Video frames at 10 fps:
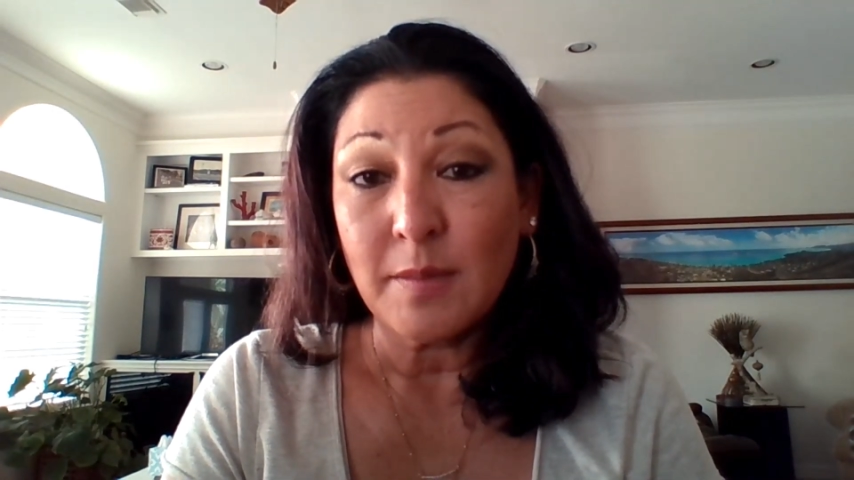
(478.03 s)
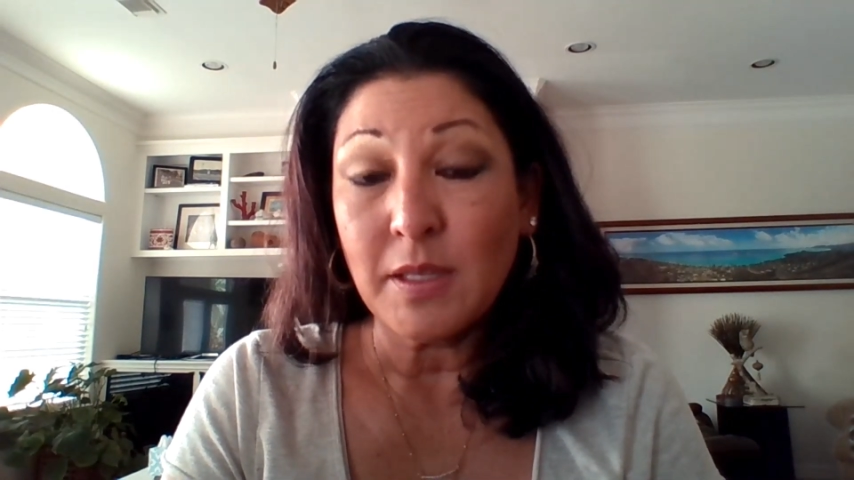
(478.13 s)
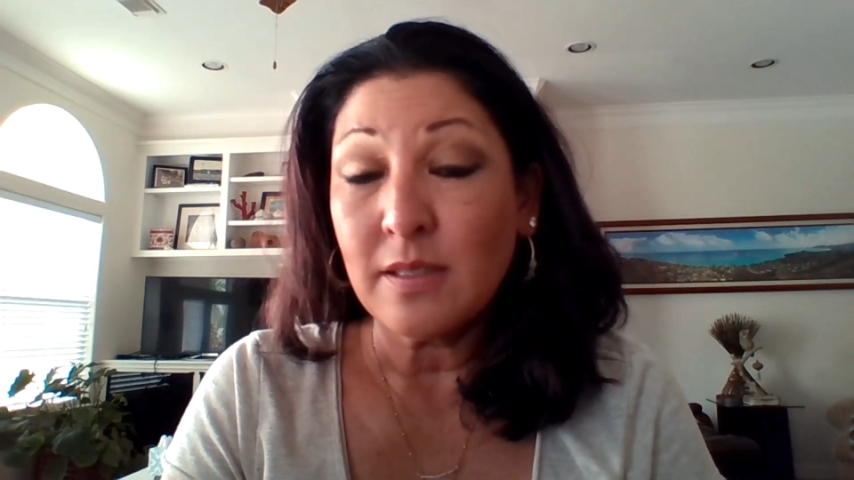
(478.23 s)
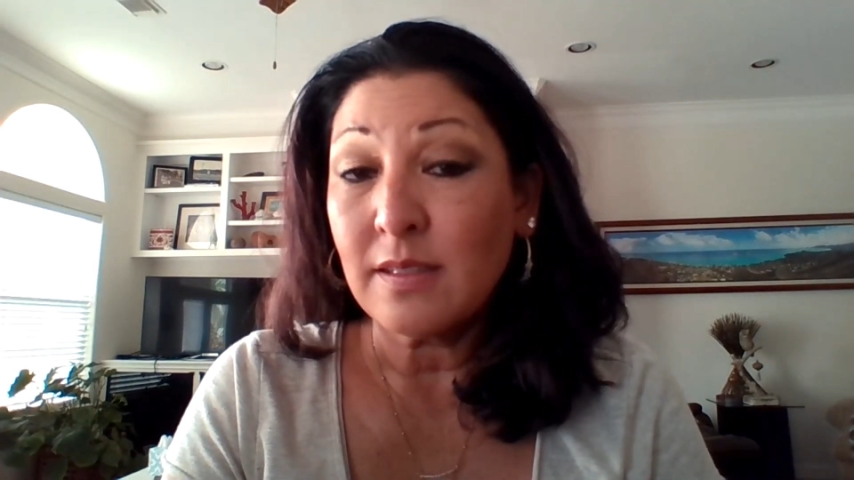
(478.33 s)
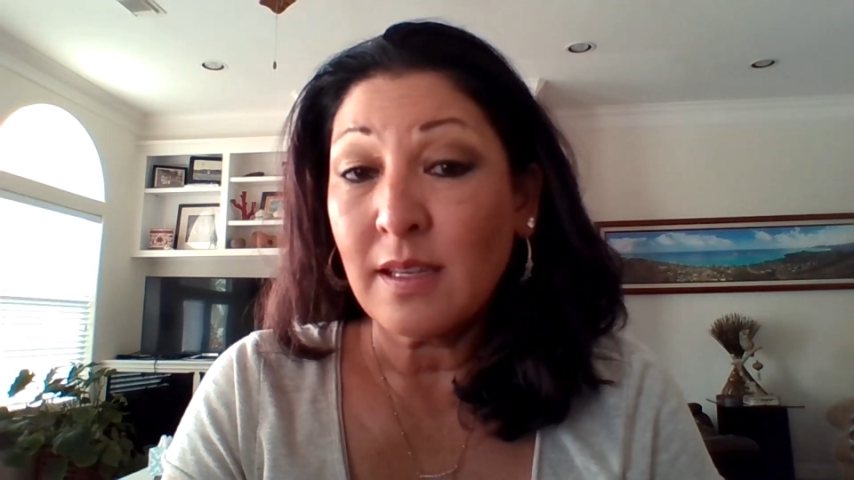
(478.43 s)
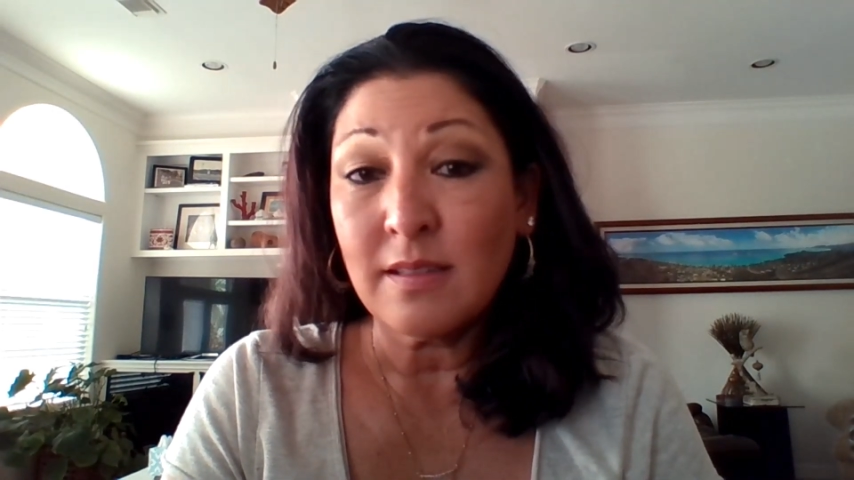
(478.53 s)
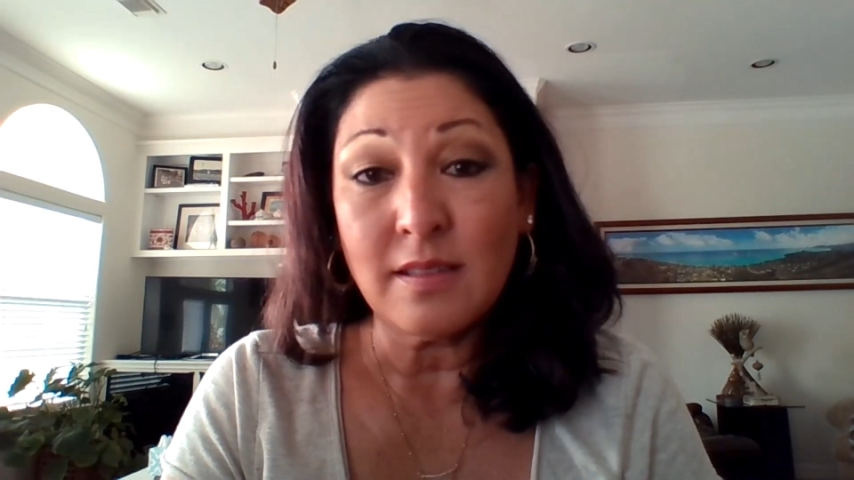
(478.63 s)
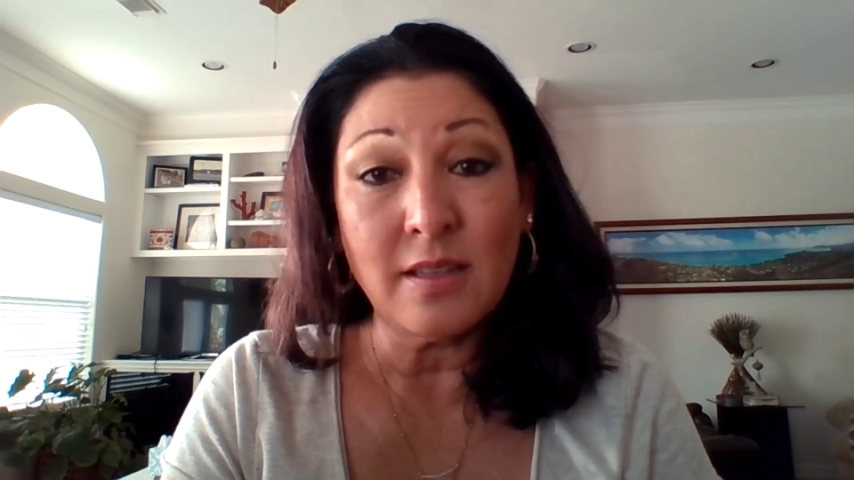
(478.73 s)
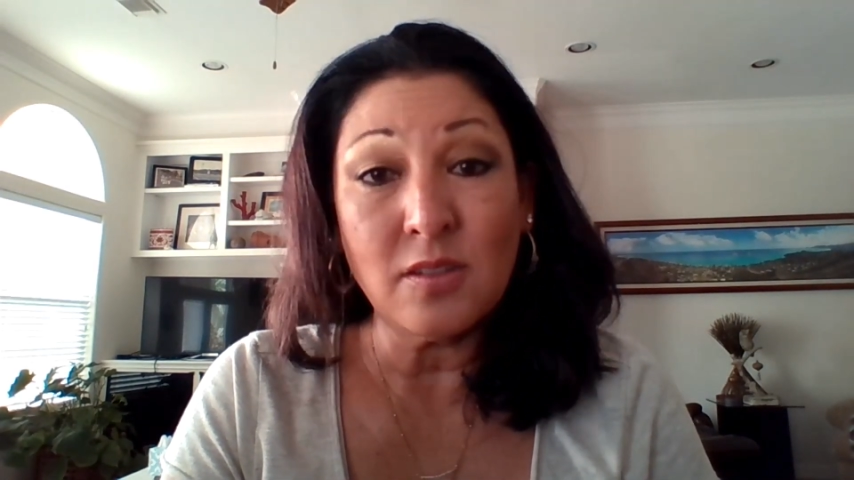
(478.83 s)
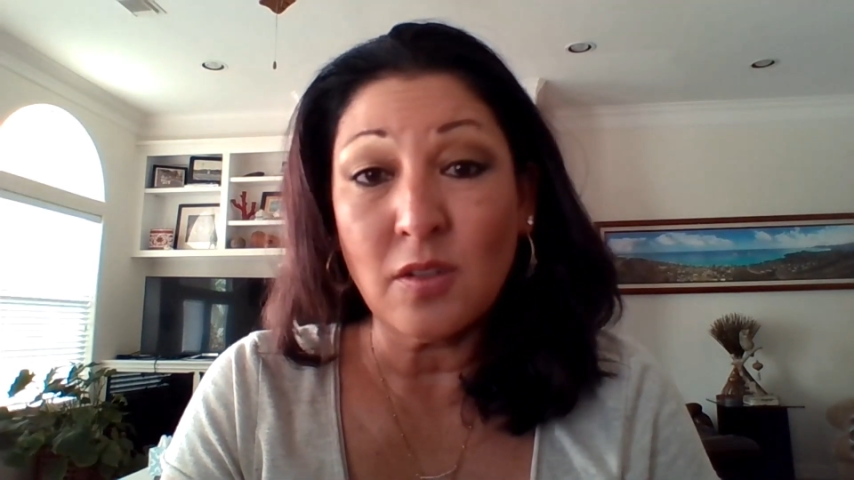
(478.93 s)
because that
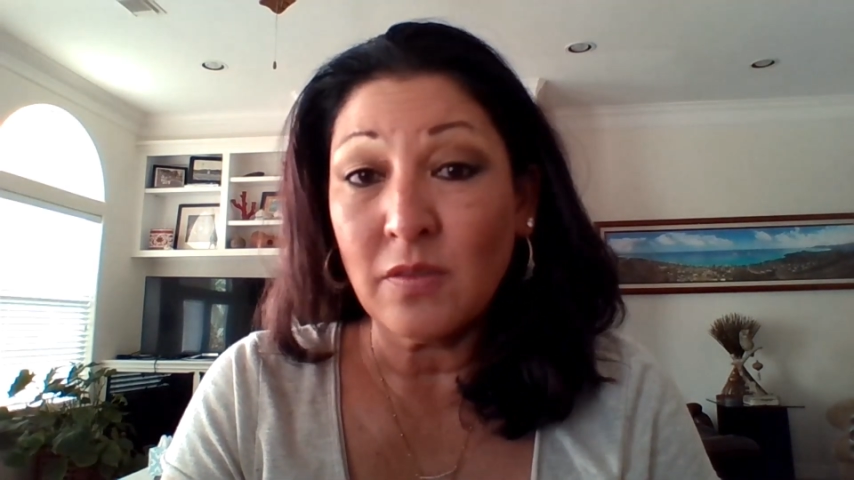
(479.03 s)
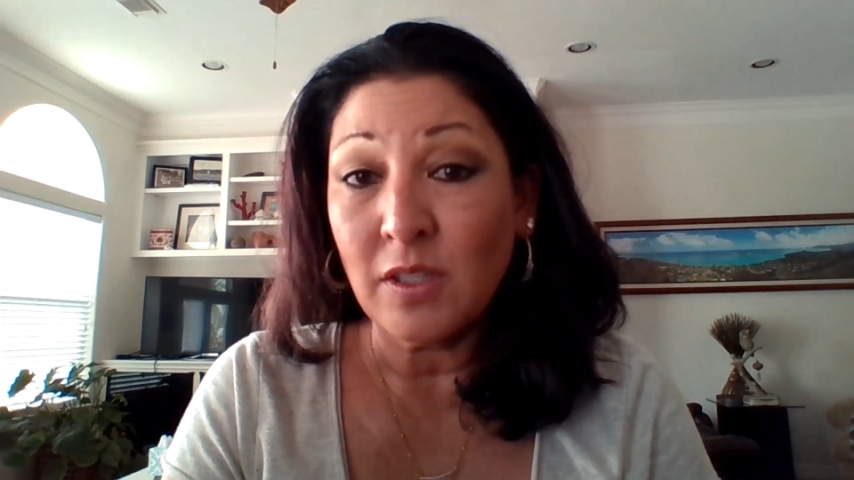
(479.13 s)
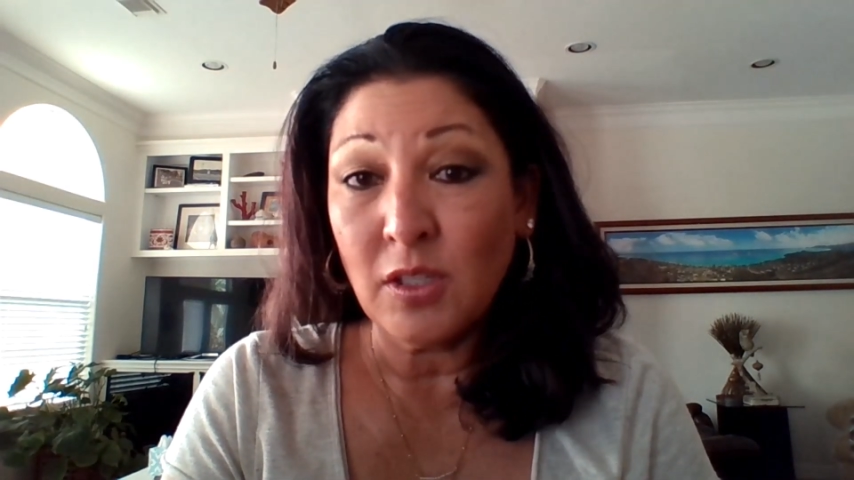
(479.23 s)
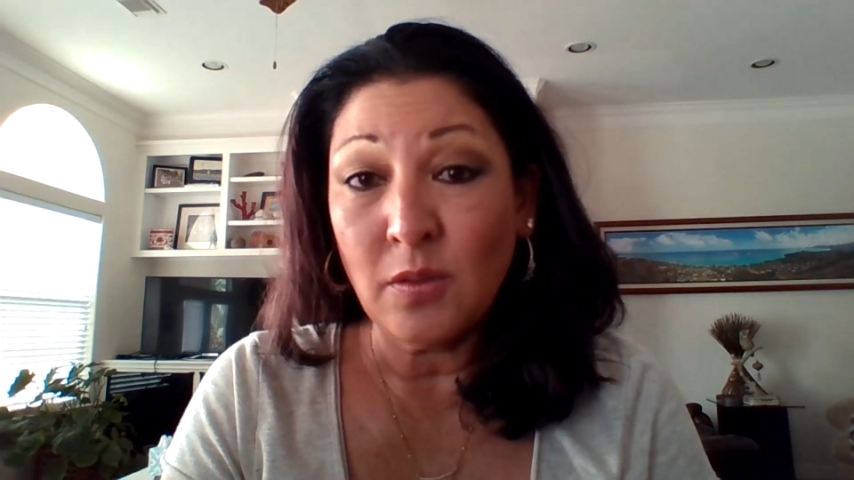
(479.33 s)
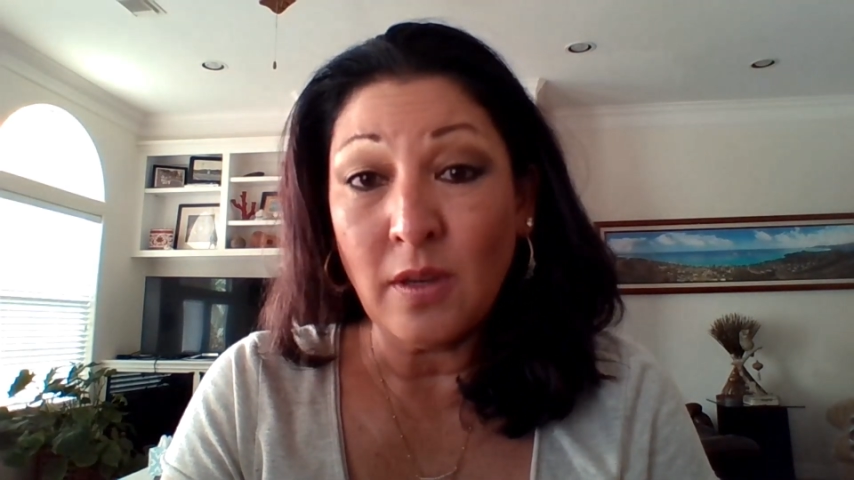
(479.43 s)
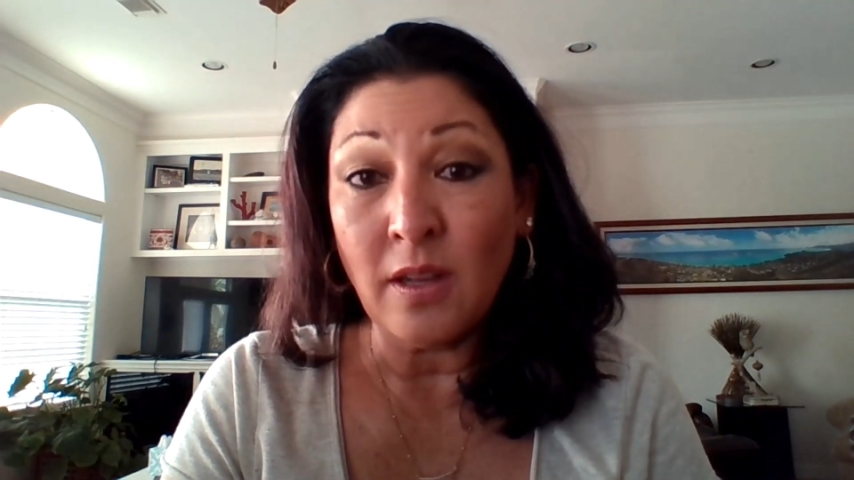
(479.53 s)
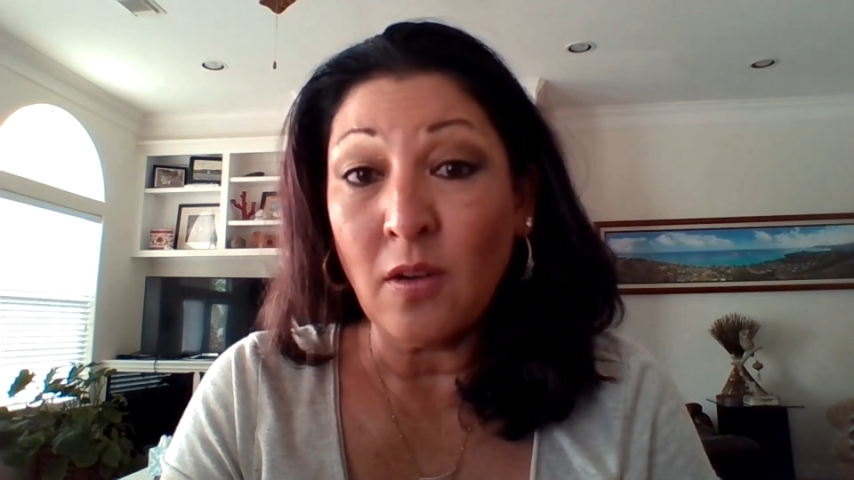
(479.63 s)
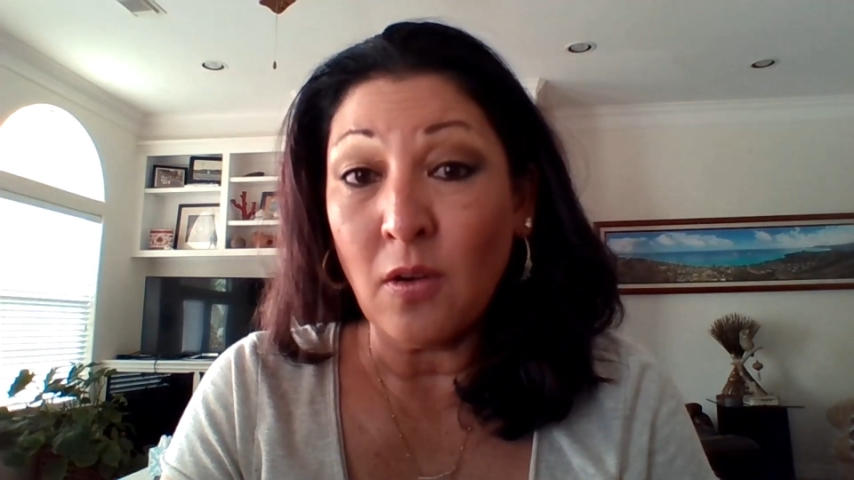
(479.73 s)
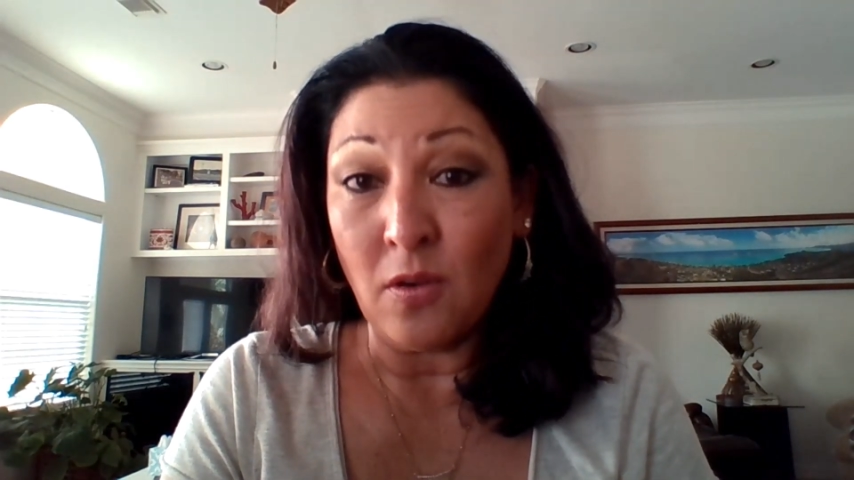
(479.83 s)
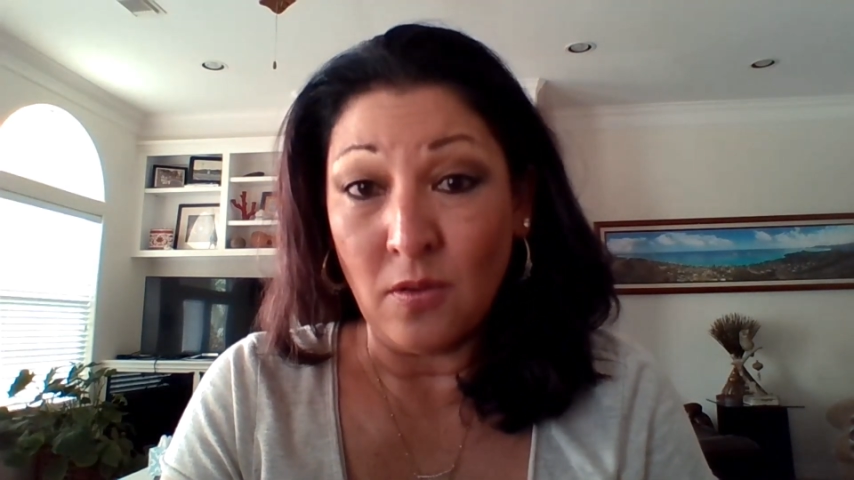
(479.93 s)
is not serving you at
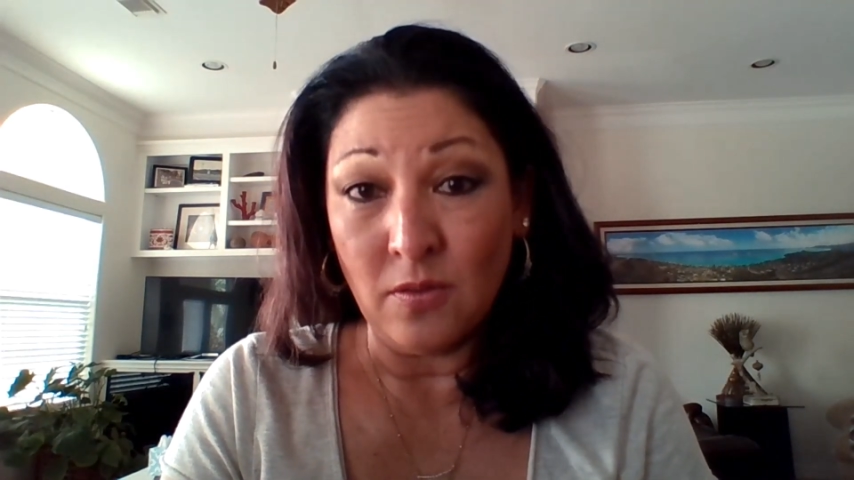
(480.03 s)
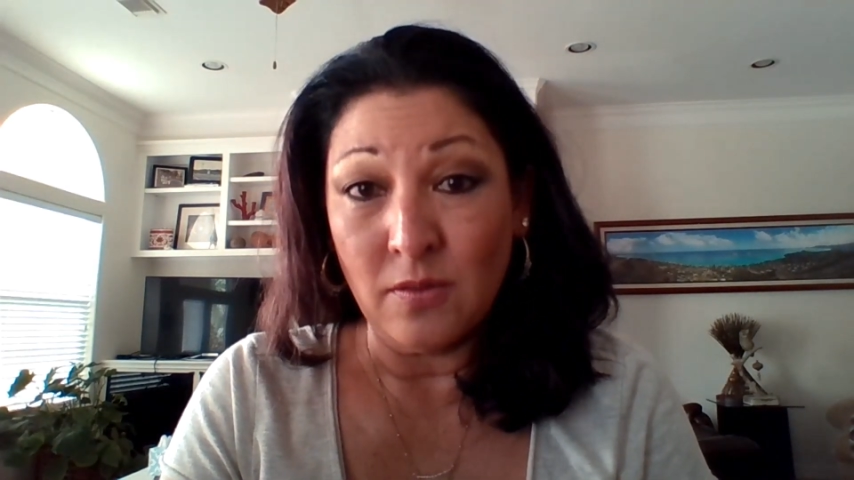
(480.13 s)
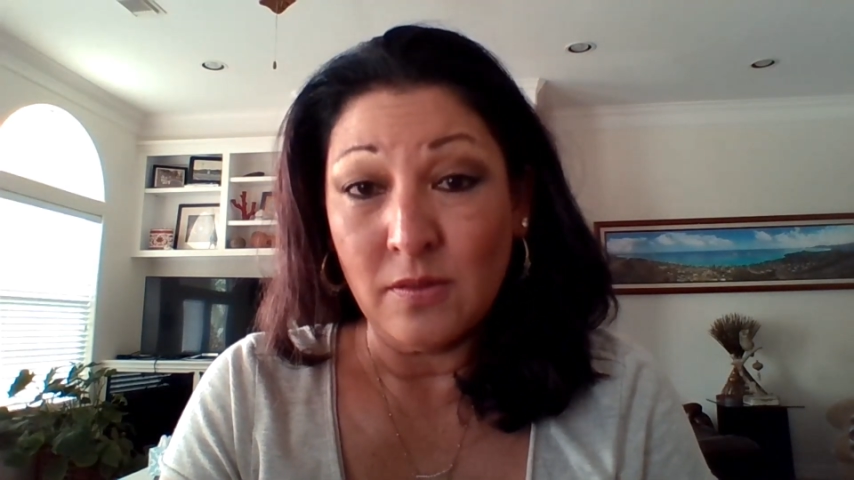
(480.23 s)
all.